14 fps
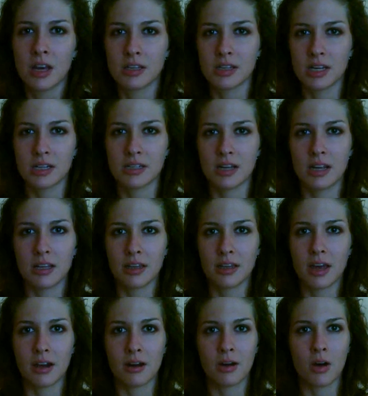it's like saying
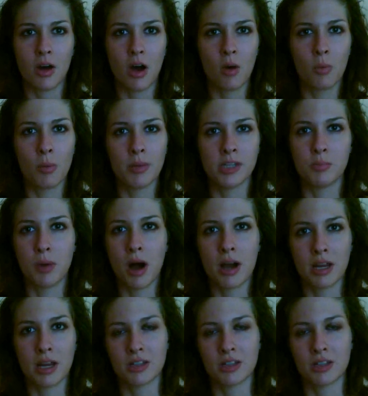that a woman's body,